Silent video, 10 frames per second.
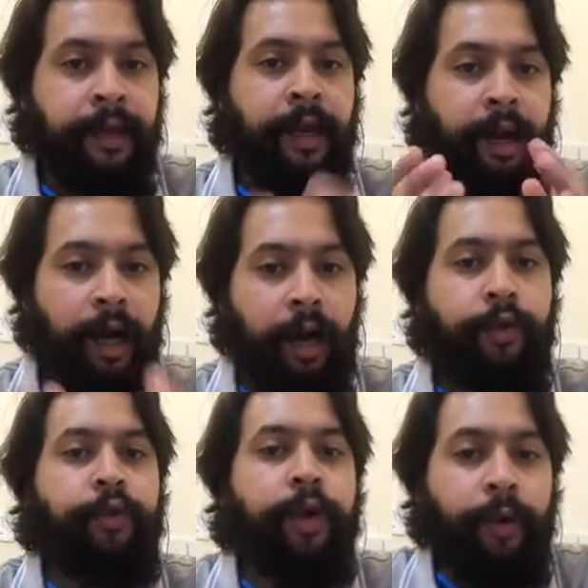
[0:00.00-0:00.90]
How
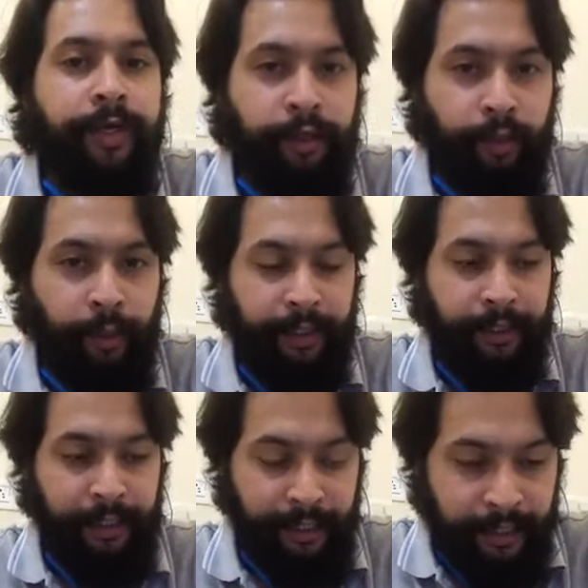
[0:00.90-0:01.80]
you are going to do it?
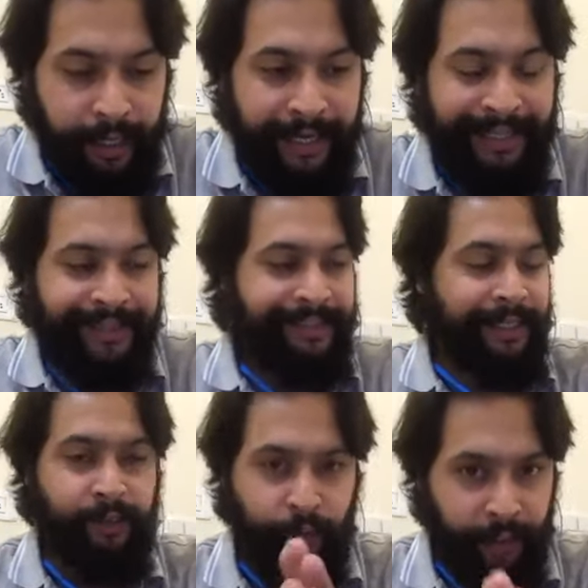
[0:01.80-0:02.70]
In the
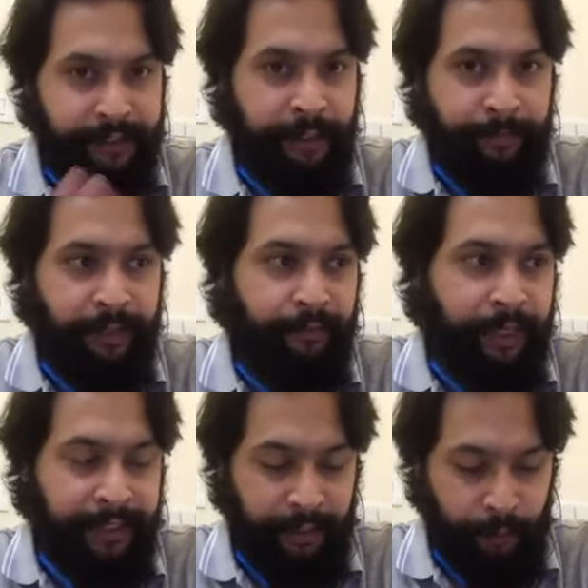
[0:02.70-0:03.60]
sense, for example, if
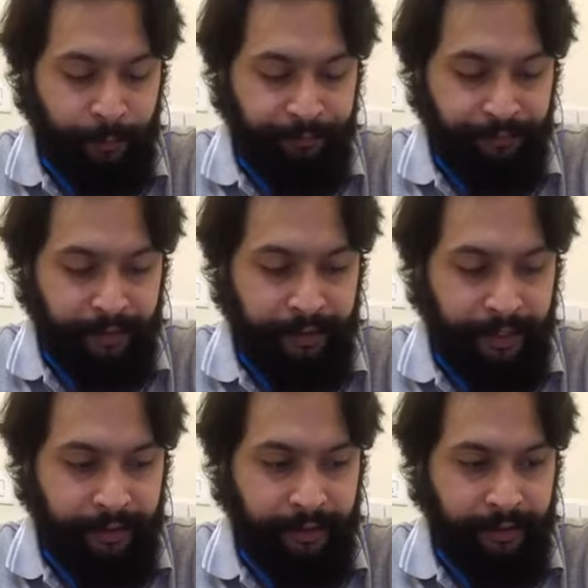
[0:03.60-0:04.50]
I'll tell you that